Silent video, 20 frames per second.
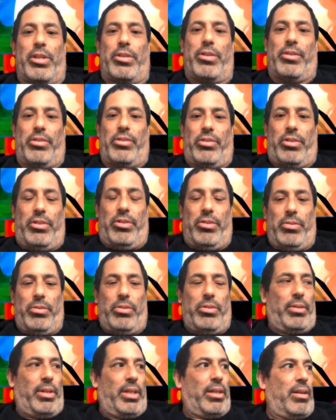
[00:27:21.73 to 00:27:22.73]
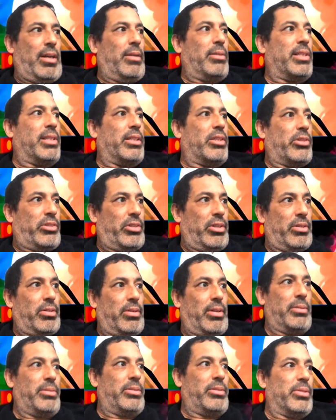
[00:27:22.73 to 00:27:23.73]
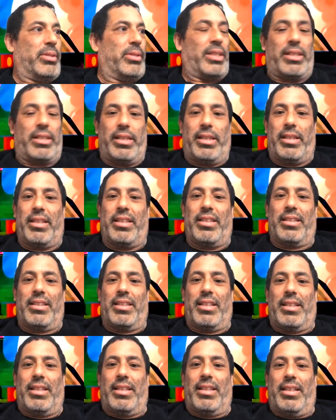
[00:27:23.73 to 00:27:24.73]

where yours to you, you're like, I was at a show, I was doing a gig.